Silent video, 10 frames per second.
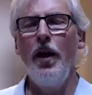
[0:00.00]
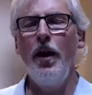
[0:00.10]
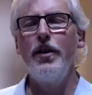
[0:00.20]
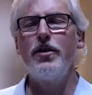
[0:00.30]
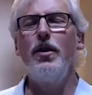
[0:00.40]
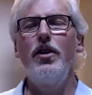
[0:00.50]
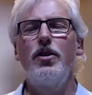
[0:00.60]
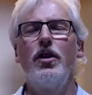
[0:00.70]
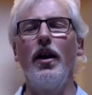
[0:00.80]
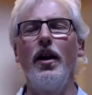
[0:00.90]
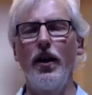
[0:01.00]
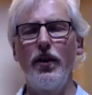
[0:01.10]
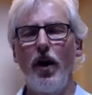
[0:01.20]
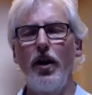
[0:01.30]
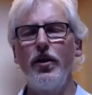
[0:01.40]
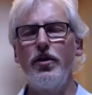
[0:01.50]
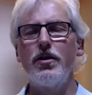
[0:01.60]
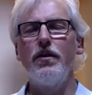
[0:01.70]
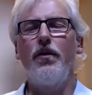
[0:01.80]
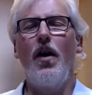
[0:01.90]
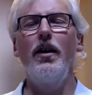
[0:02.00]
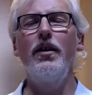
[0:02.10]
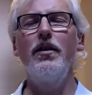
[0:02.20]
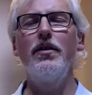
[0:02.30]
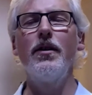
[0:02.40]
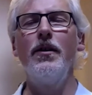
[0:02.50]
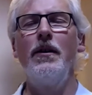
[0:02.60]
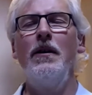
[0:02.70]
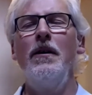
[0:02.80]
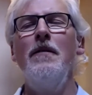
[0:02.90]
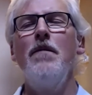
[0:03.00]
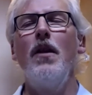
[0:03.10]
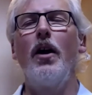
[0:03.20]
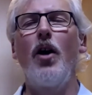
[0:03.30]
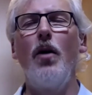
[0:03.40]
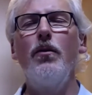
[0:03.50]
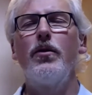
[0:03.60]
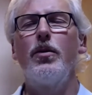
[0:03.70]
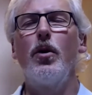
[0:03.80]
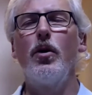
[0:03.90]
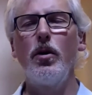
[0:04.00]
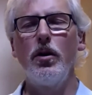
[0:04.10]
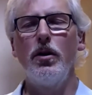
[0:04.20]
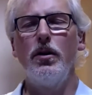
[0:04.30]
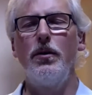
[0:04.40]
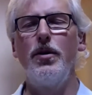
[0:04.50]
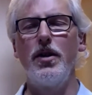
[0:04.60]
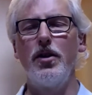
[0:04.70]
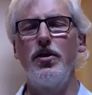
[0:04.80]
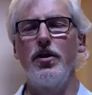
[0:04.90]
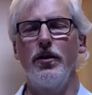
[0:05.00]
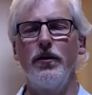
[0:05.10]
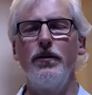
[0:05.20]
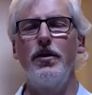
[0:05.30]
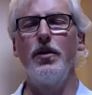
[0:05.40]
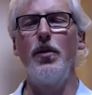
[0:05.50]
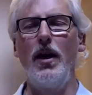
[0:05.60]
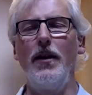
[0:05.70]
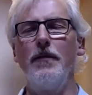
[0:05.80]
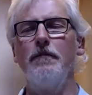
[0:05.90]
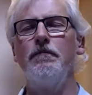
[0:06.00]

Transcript: So initially, I'd invite you just to find a comfortable position to be in.